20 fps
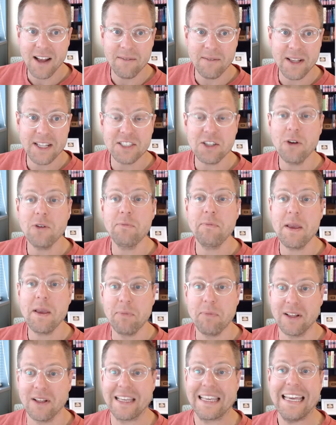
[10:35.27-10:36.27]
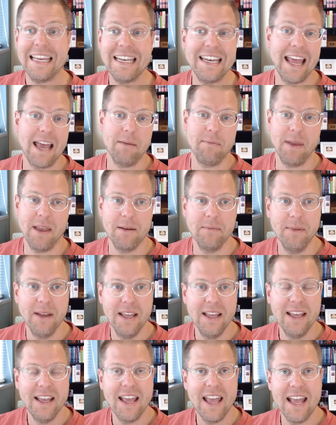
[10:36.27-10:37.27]
His own people kidnap him
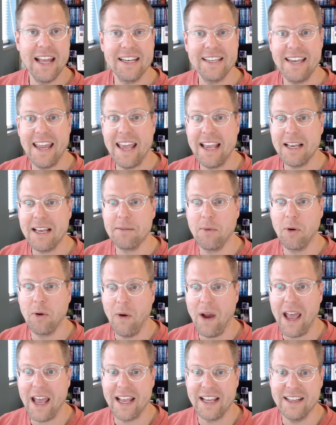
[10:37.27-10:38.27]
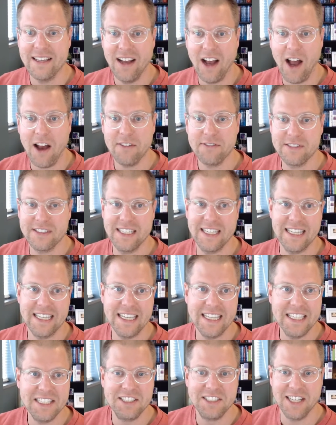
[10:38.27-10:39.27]
and take him away off to
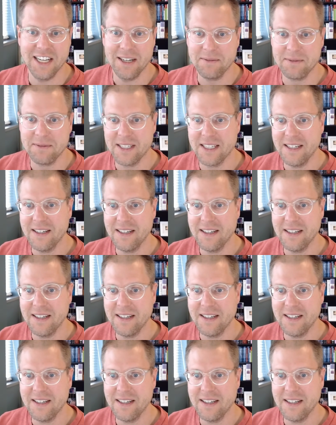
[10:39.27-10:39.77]
Egypt.